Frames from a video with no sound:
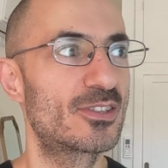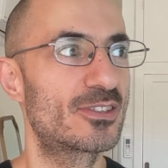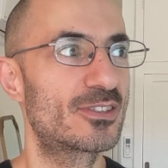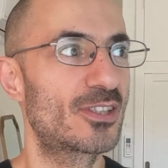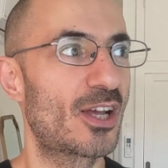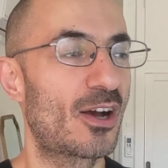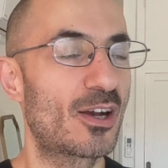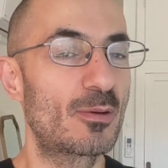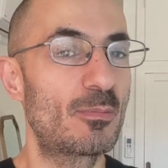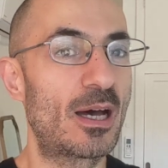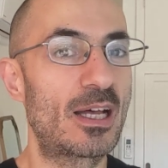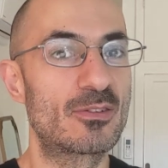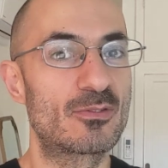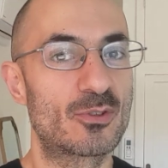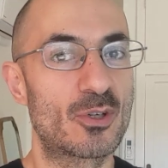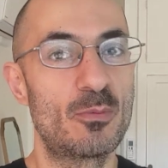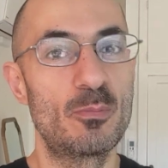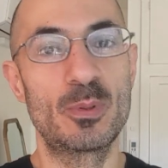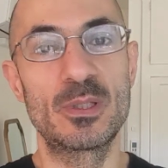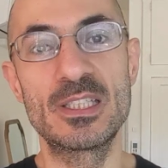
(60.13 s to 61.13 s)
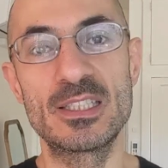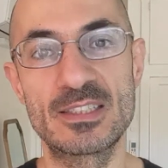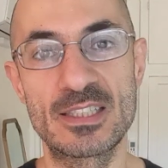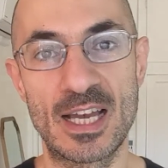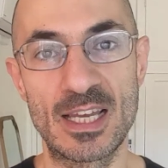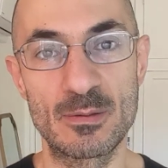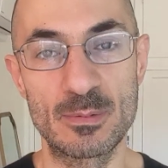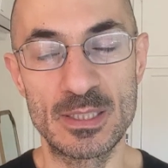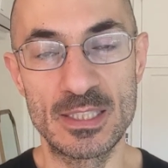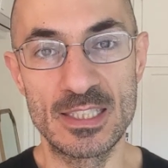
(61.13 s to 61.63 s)
talk about complete
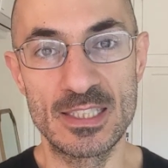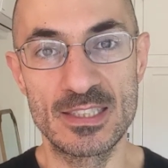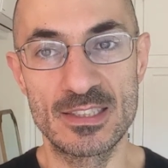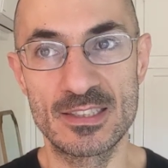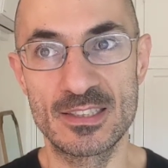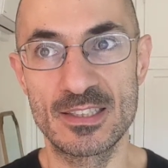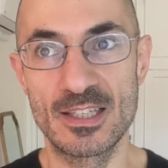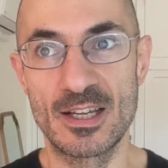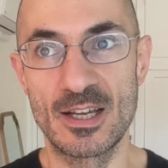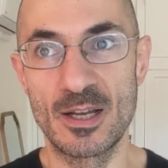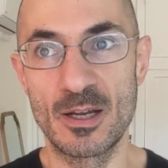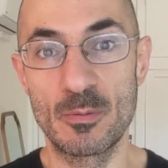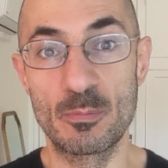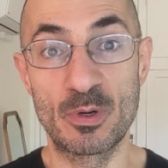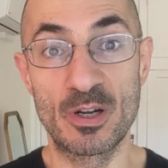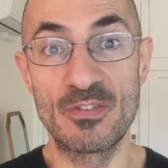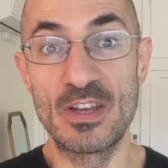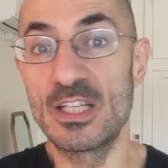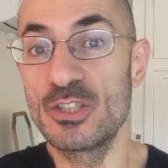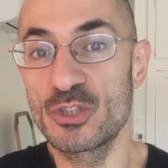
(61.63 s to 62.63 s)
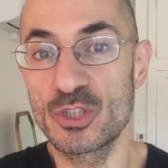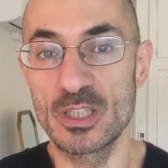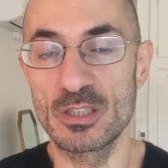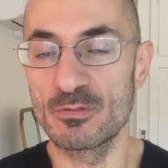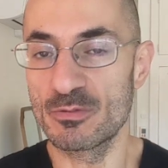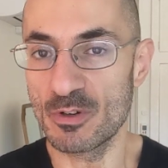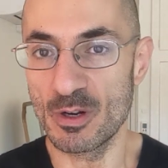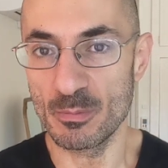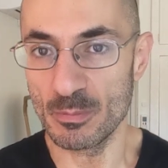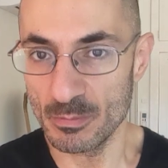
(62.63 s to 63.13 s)
diabetes prevention
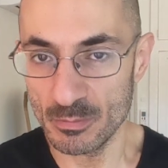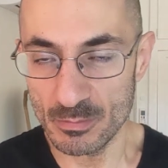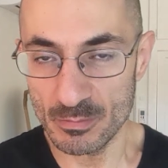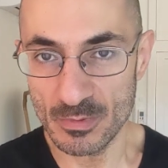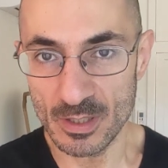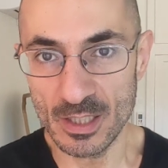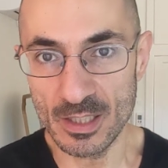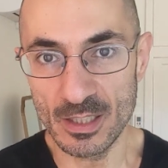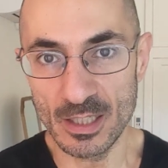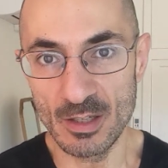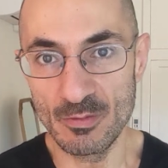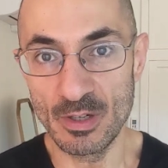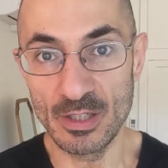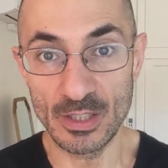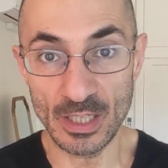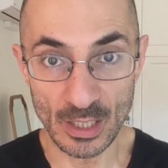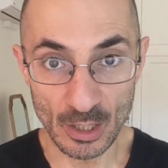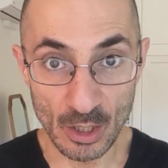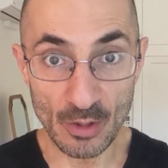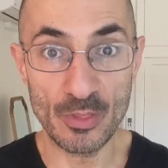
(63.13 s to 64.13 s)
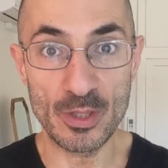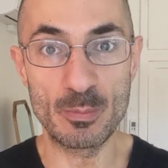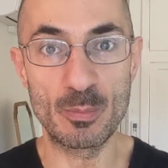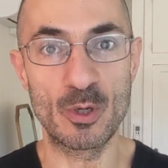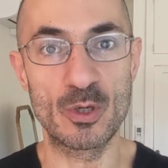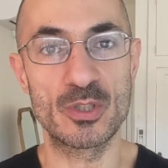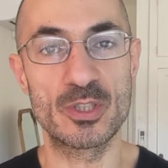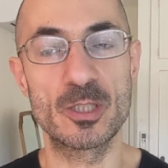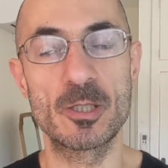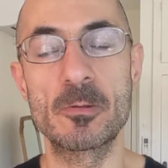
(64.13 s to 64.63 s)
from a very healthy
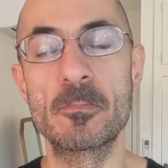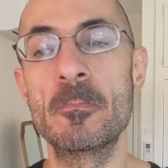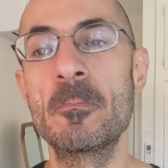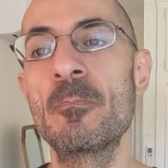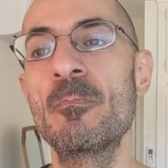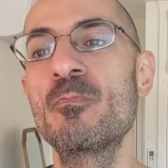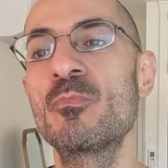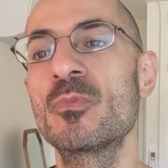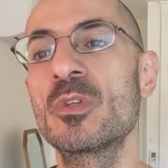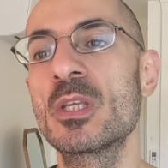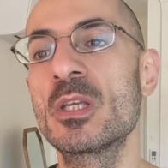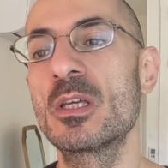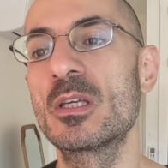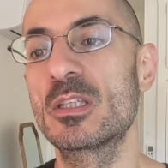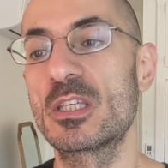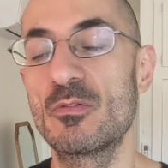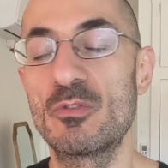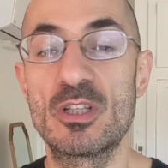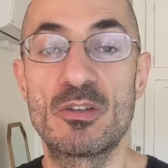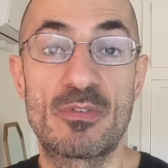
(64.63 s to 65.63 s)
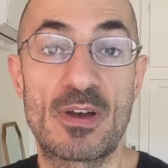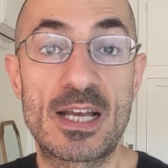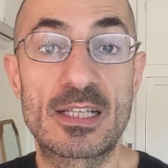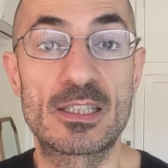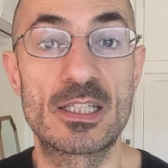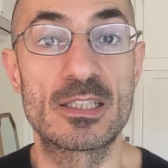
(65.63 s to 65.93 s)
person, given the fact